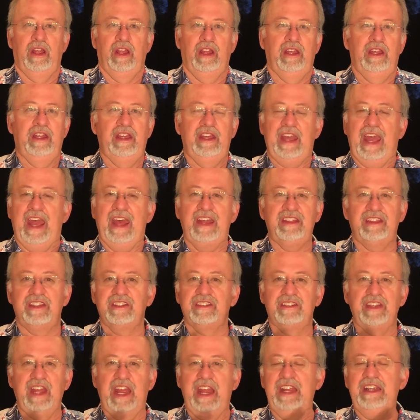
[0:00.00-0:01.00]
he had
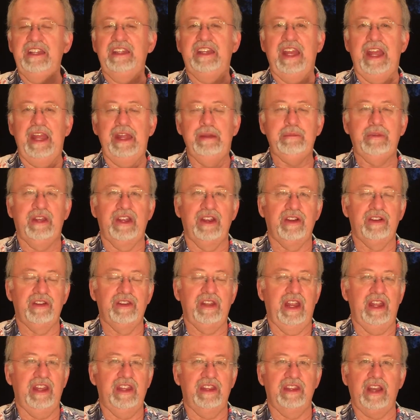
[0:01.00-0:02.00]
this end game gear
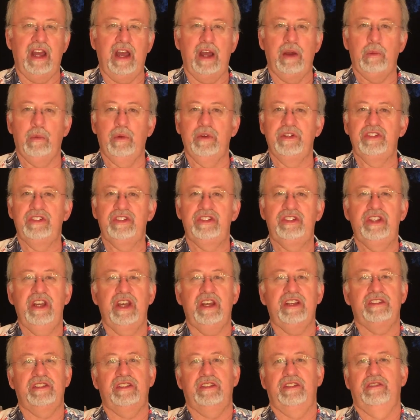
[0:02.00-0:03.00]
they thought was
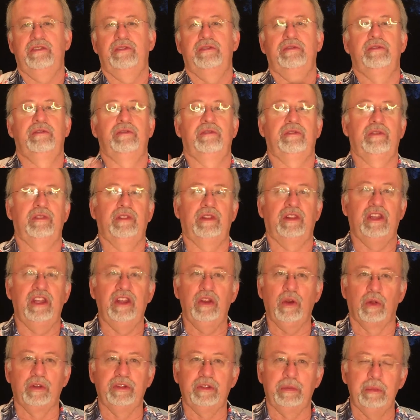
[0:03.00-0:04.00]
just the
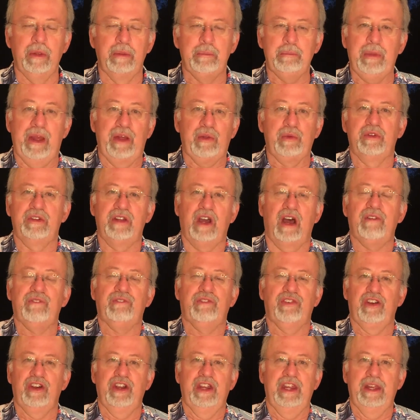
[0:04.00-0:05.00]
ultimate mountaintop
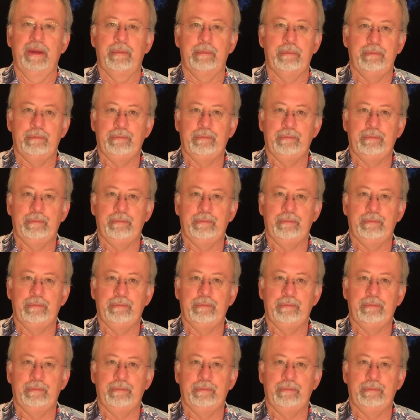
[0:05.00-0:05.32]
for him.